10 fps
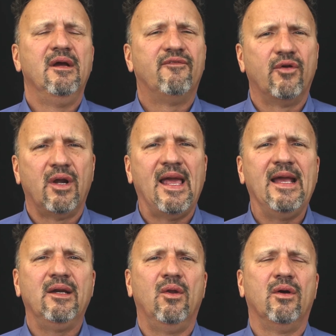For
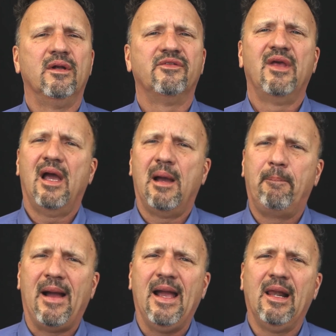landlords, a
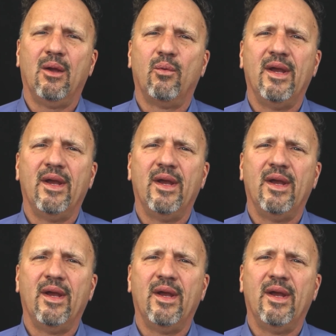pile of